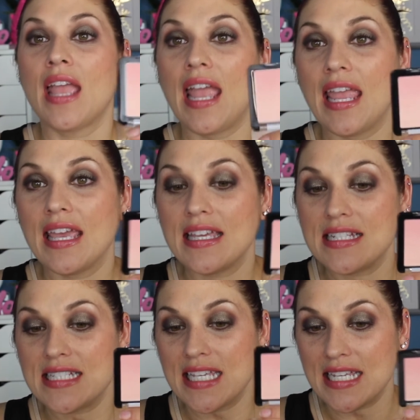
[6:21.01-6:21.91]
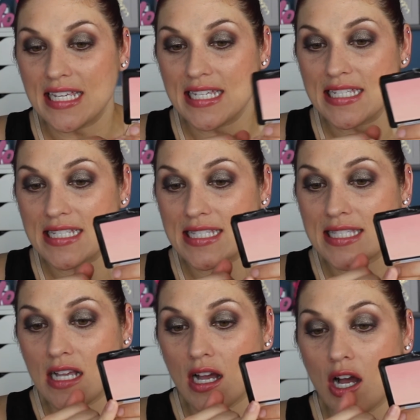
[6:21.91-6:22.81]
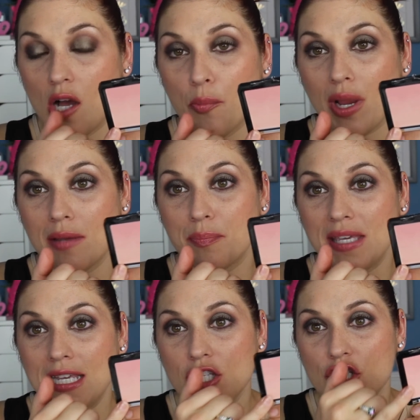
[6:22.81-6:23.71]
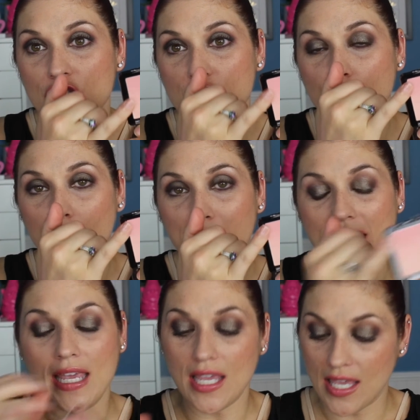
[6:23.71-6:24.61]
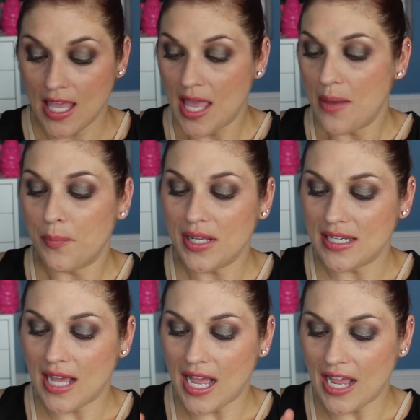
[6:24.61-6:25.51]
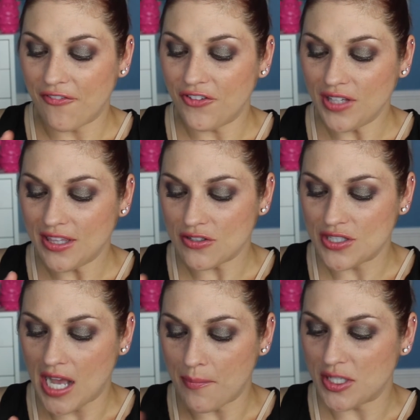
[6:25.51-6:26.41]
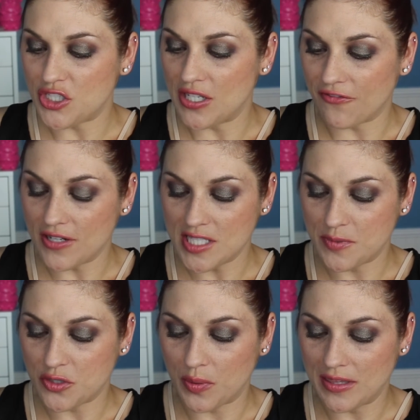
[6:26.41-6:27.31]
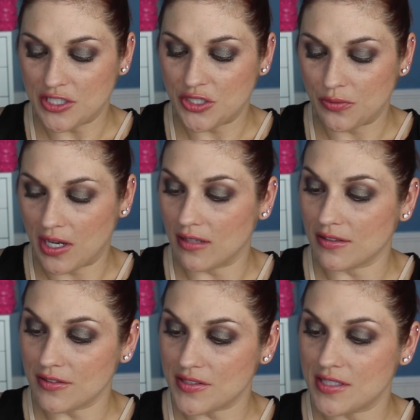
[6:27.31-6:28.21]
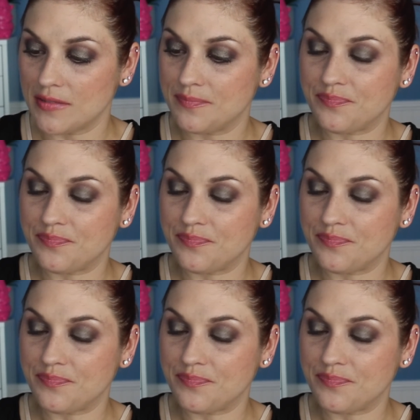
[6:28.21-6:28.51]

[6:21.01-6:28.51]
and it is ombre peach to a pink, but I feel like there's not much difference between the two colors.